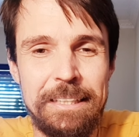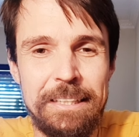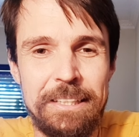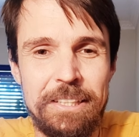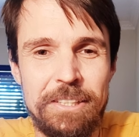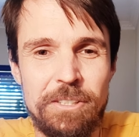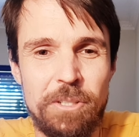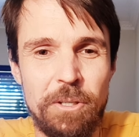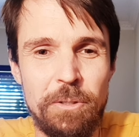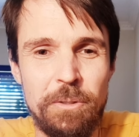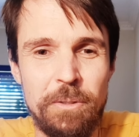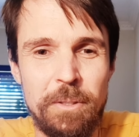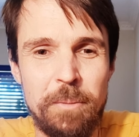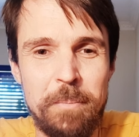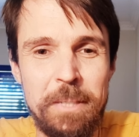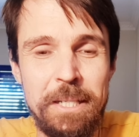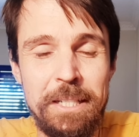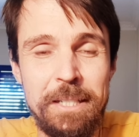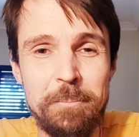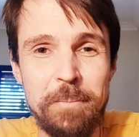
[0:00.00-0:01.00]
So the
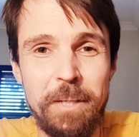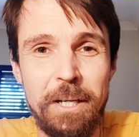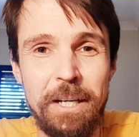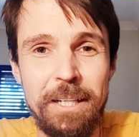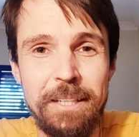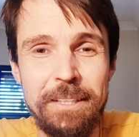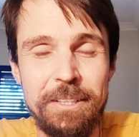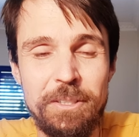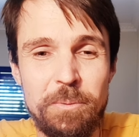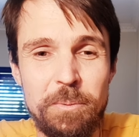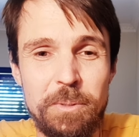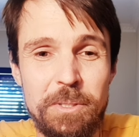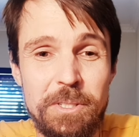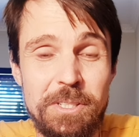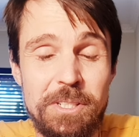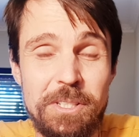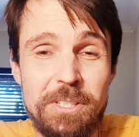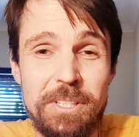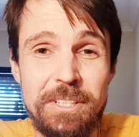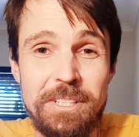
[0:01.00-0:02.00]
meaning behind it
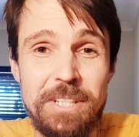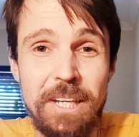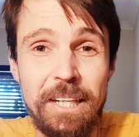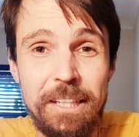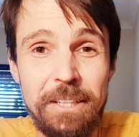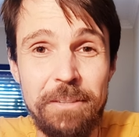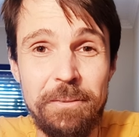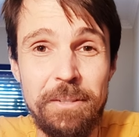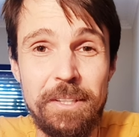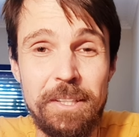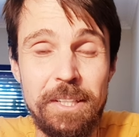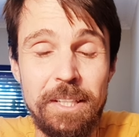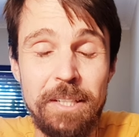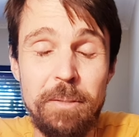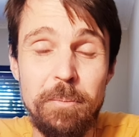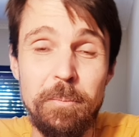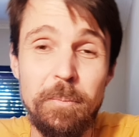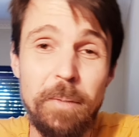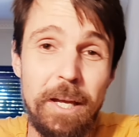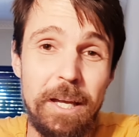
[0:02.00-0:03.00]
was a secondary
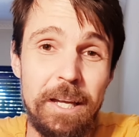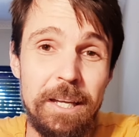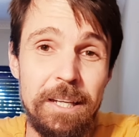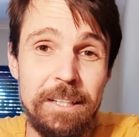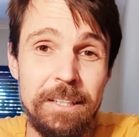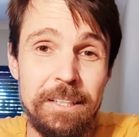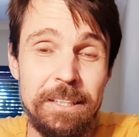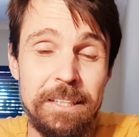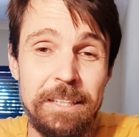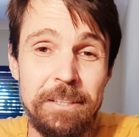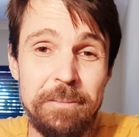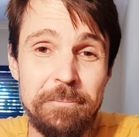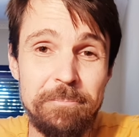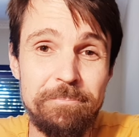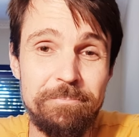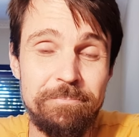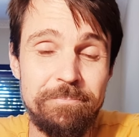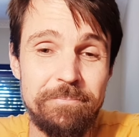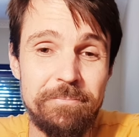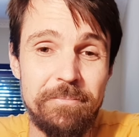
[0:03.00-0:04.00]
thing,
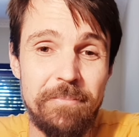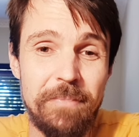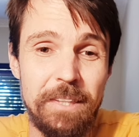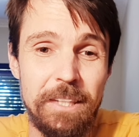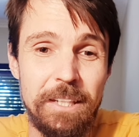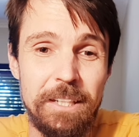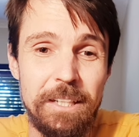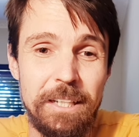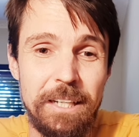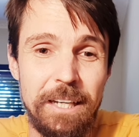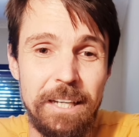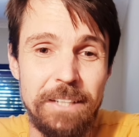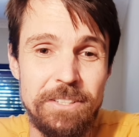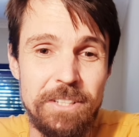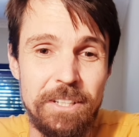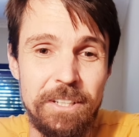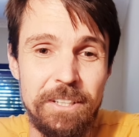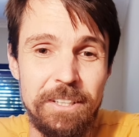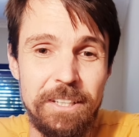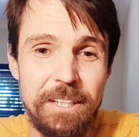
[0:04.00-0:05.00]
and as
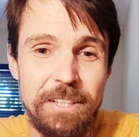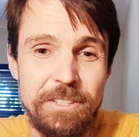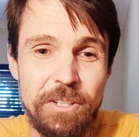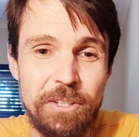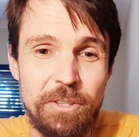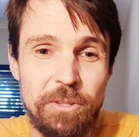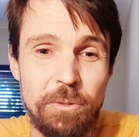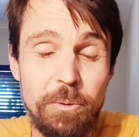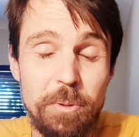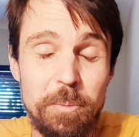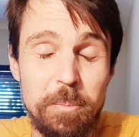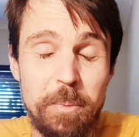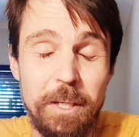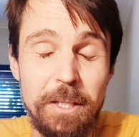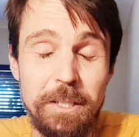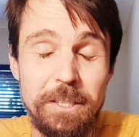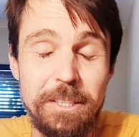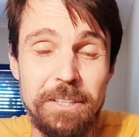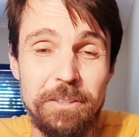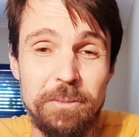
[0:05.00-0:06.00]
I thought about
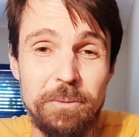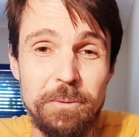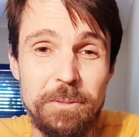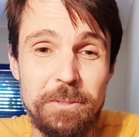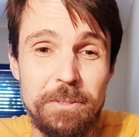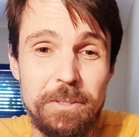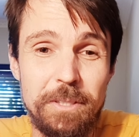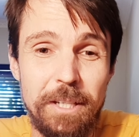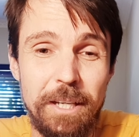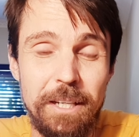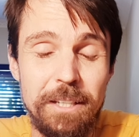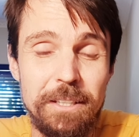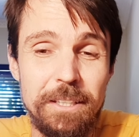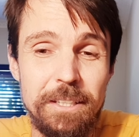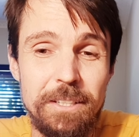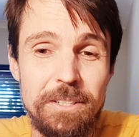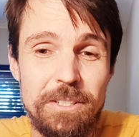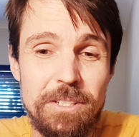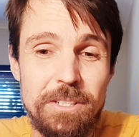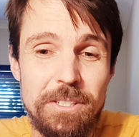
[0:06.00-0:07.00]
it, I thought, hey,
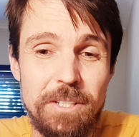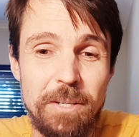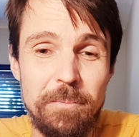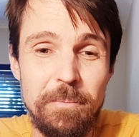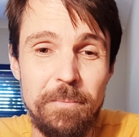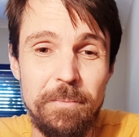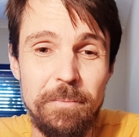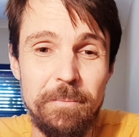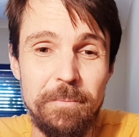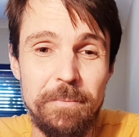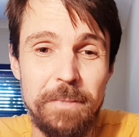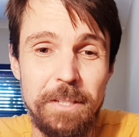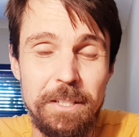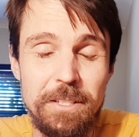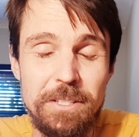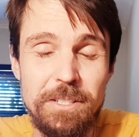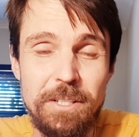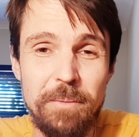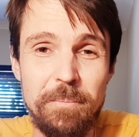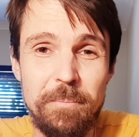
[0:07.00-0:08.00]
there's some
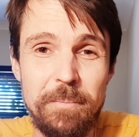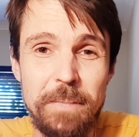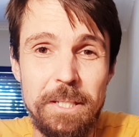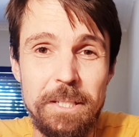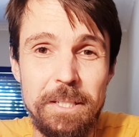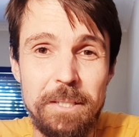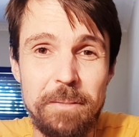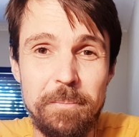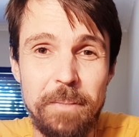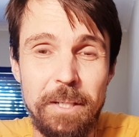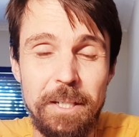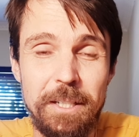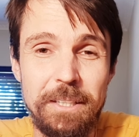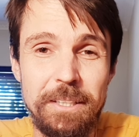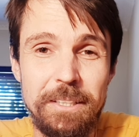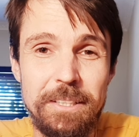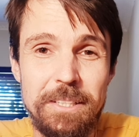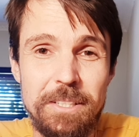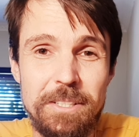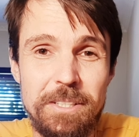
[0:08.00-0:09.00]
meaning behind
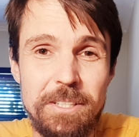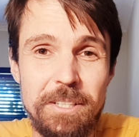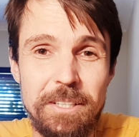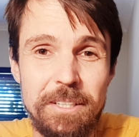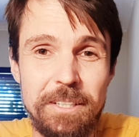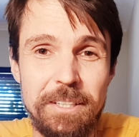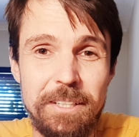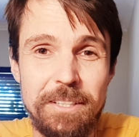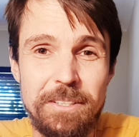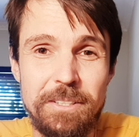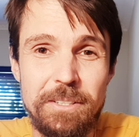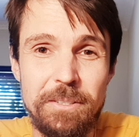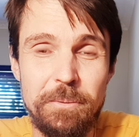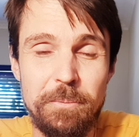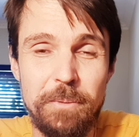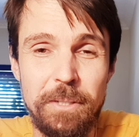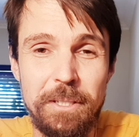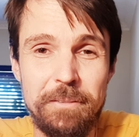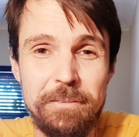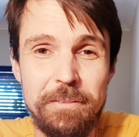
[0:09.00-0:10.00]
it. It's a
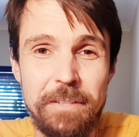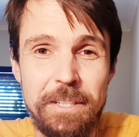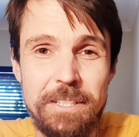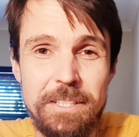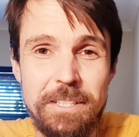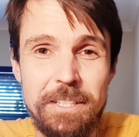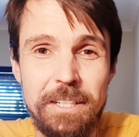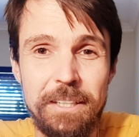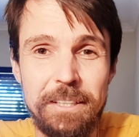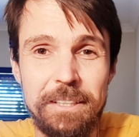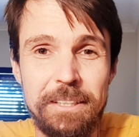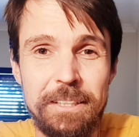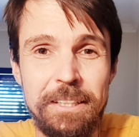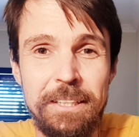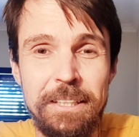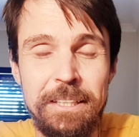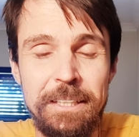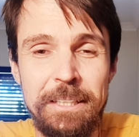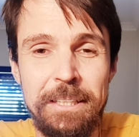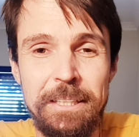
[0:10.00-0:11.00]
white-faced duck,
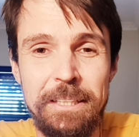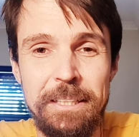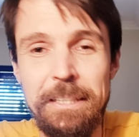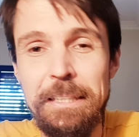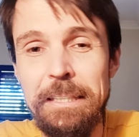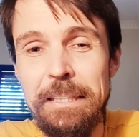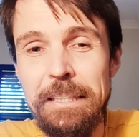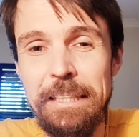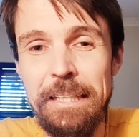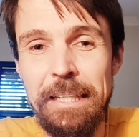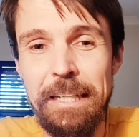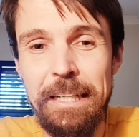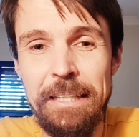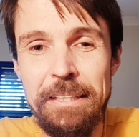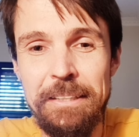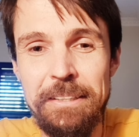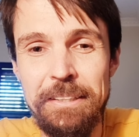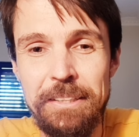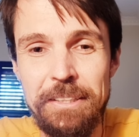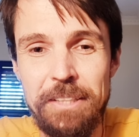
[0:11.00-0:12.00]

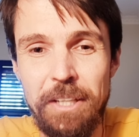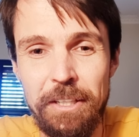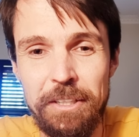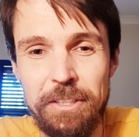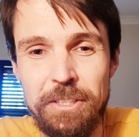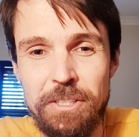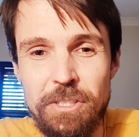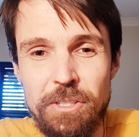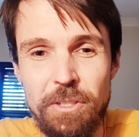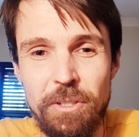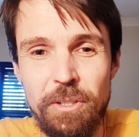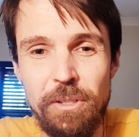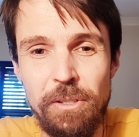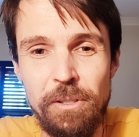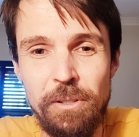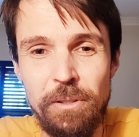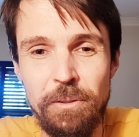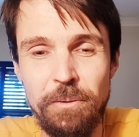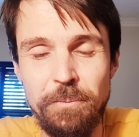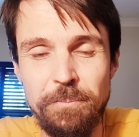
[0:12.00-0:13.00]
and ducks
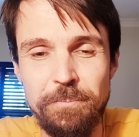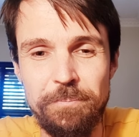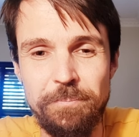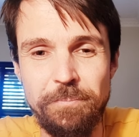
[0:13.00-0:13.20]
are